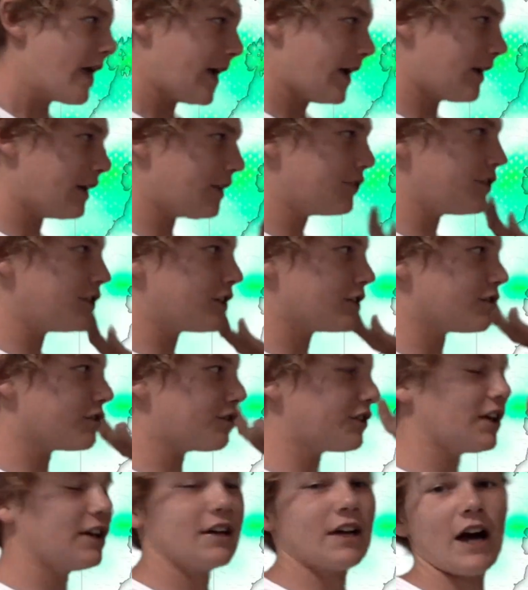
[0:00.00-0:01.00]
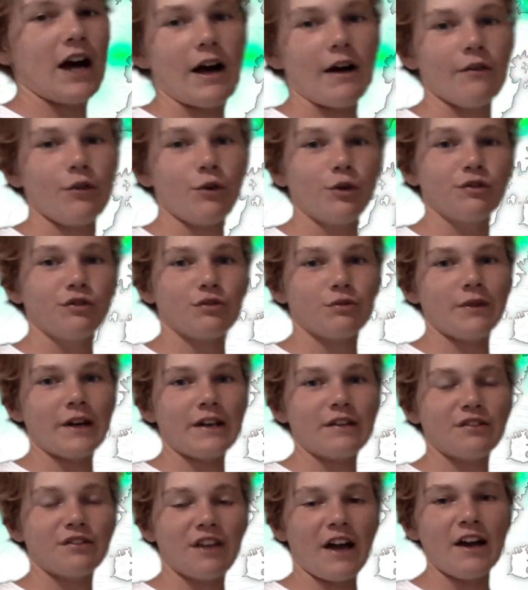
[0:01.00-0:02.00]
And as you can see, those
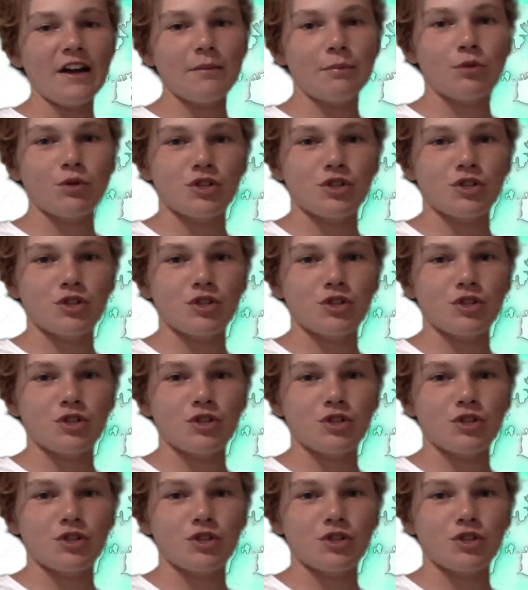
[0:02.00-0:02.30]
reds starting to